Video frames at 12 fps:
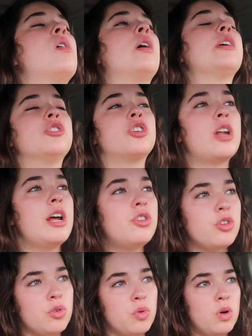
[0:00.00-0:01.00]
Like, should I
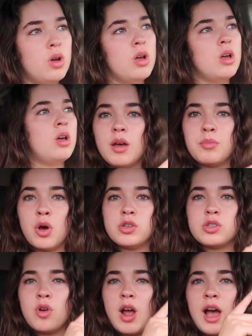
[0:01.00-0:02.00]
do
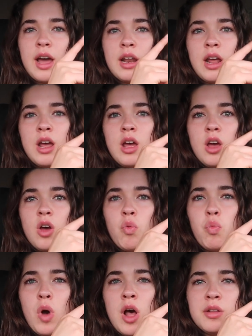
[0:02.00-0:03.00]
post-grad
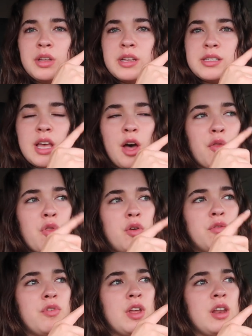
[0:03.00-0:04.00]
wellness, health,
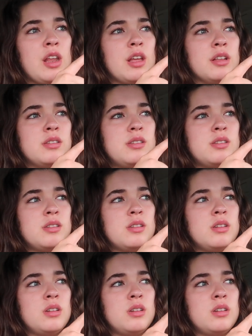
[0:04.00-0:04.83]
and fitness?